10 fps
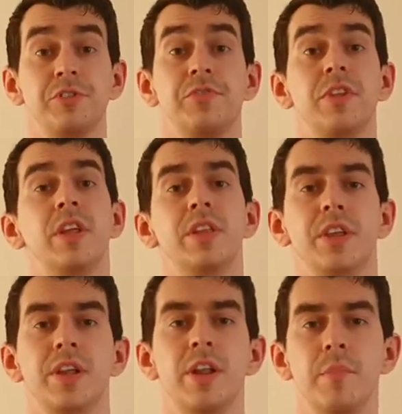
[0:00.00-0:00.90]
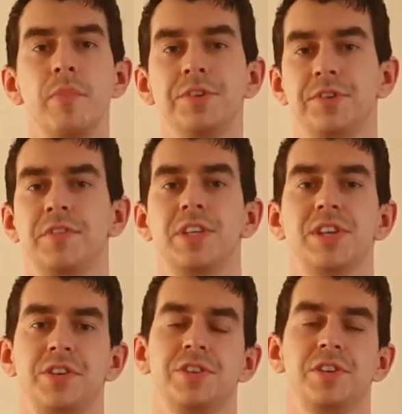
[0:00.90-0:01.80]
of the numbers of these
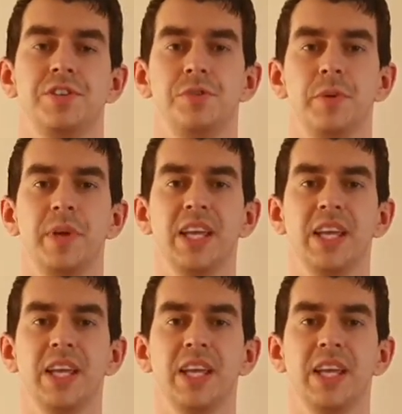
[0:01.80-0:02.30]
exercises you want to